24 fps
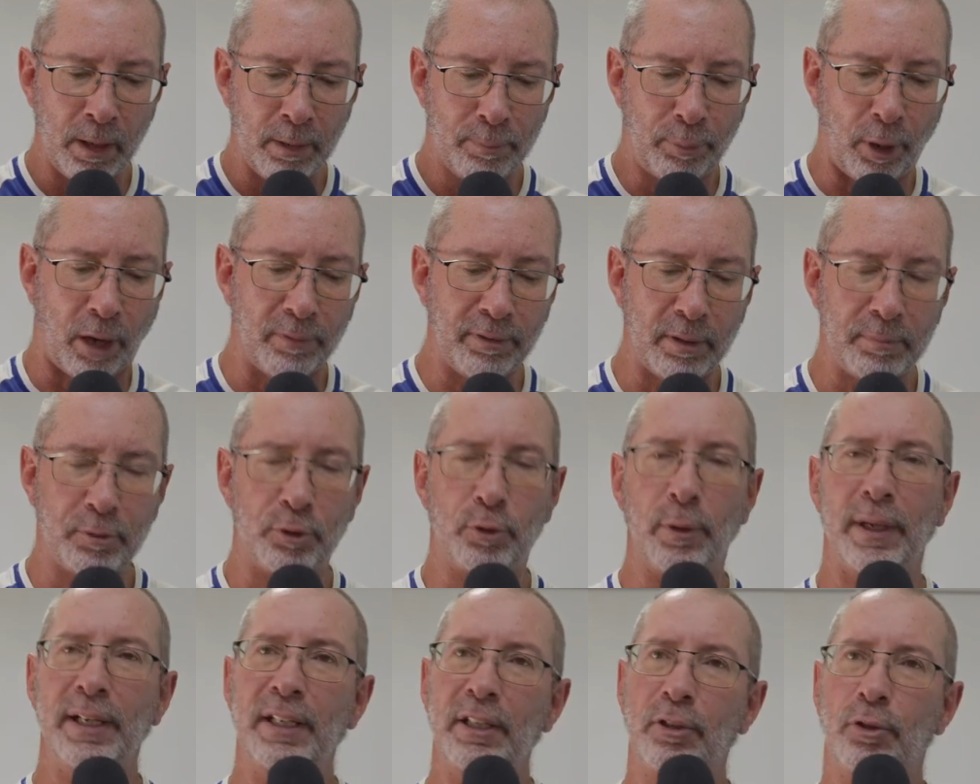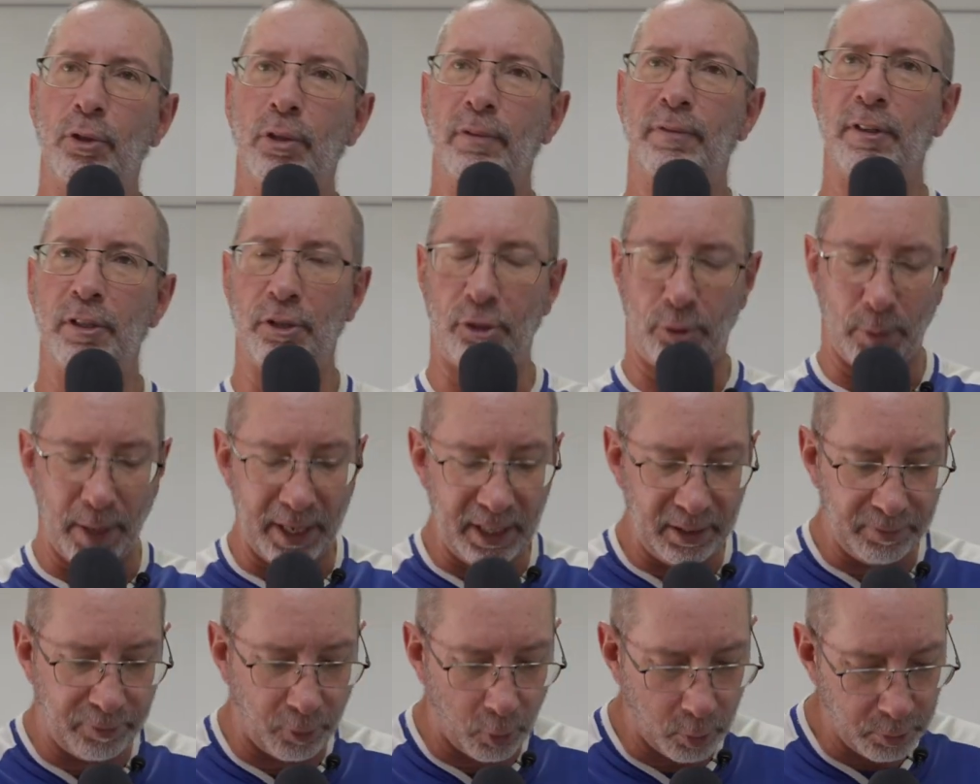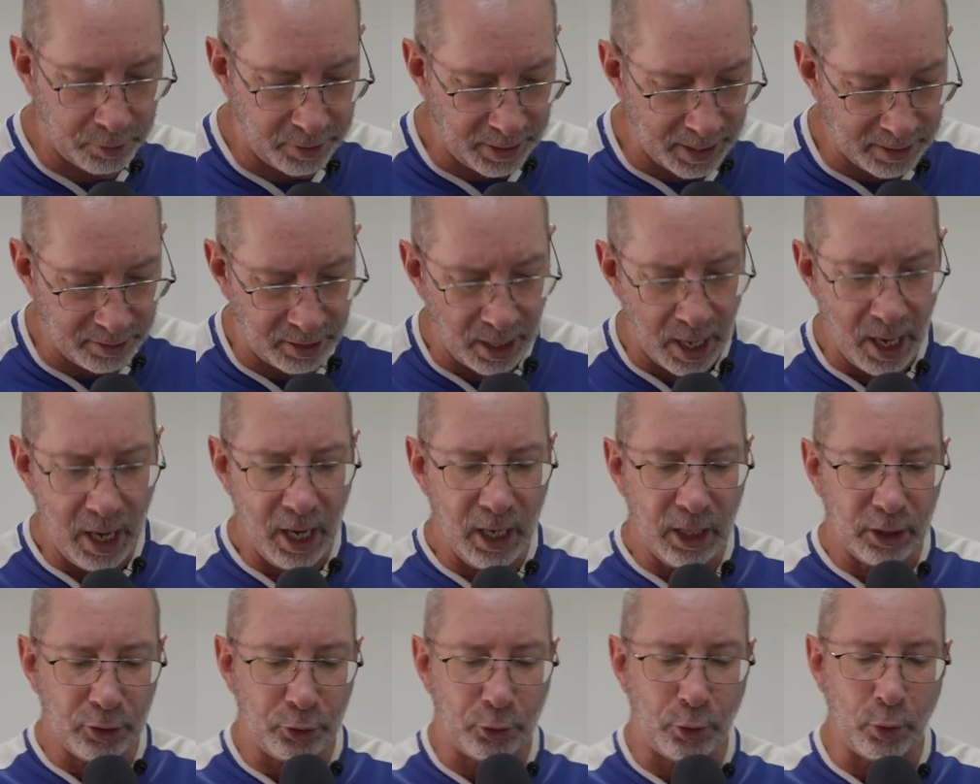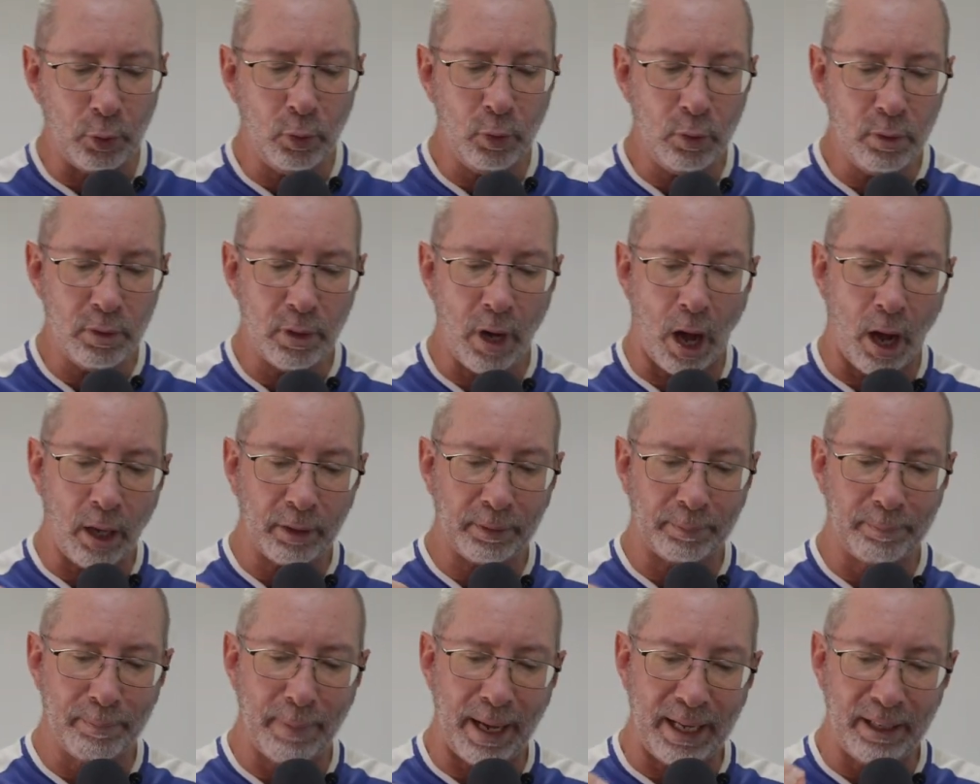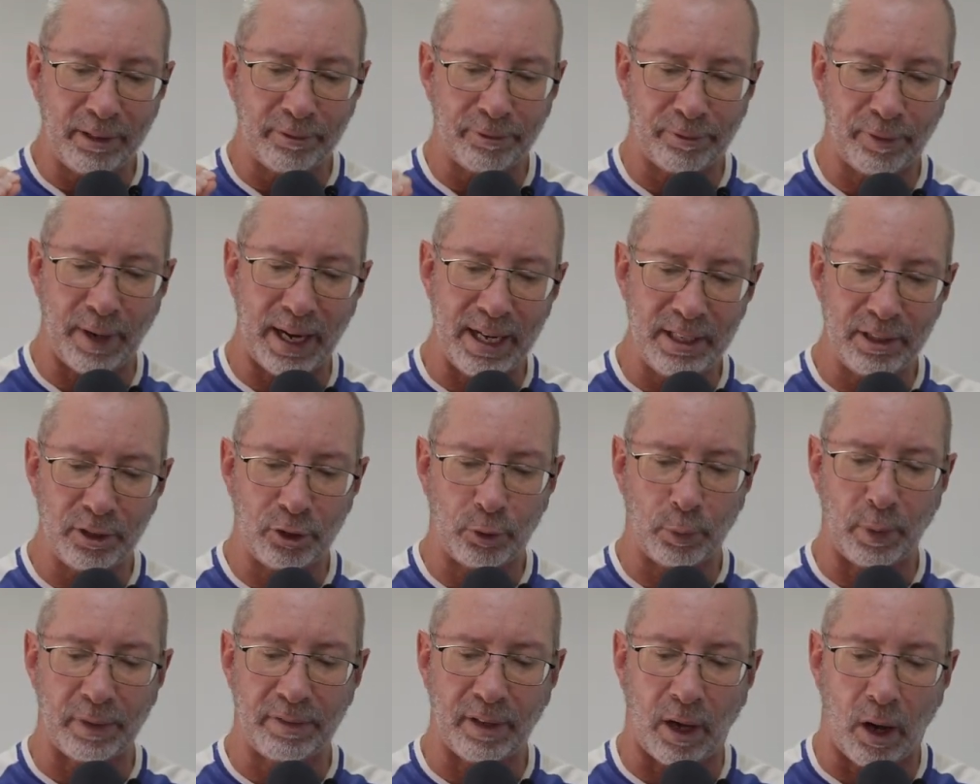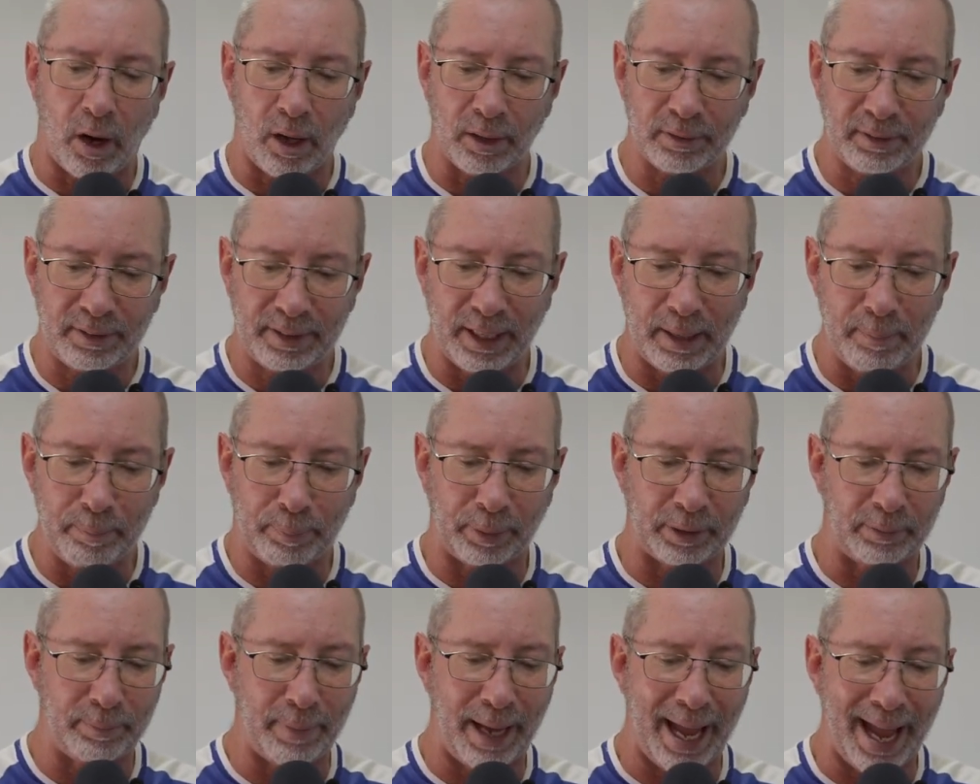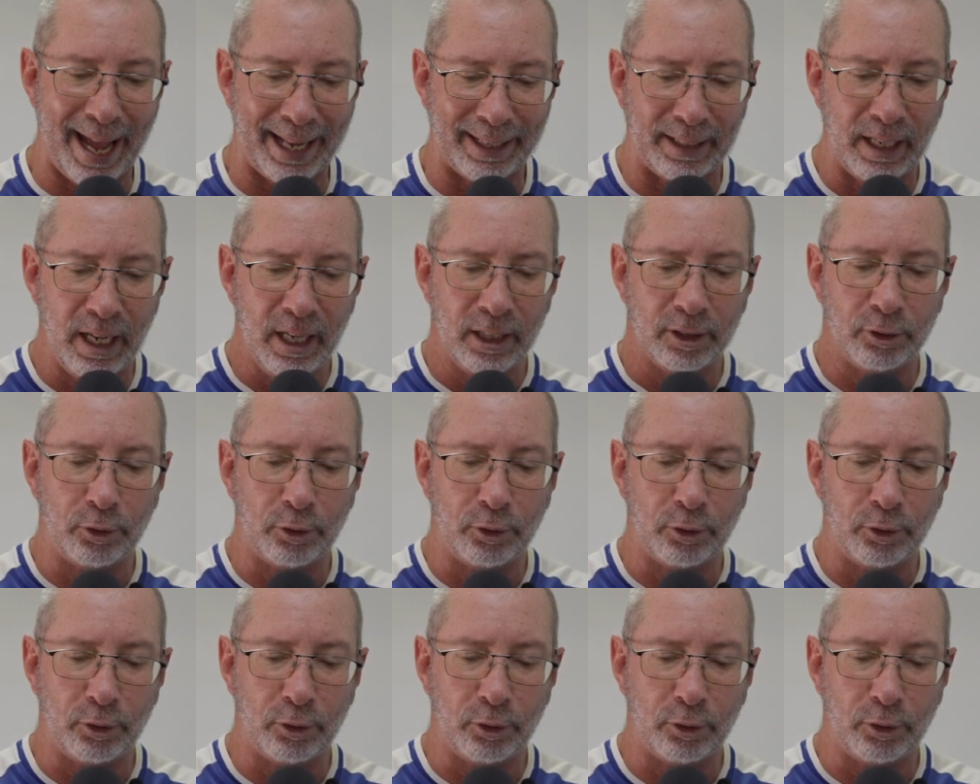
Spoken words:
Proverbs 22 verse 24 says, do not make friends with a hot-tempered man.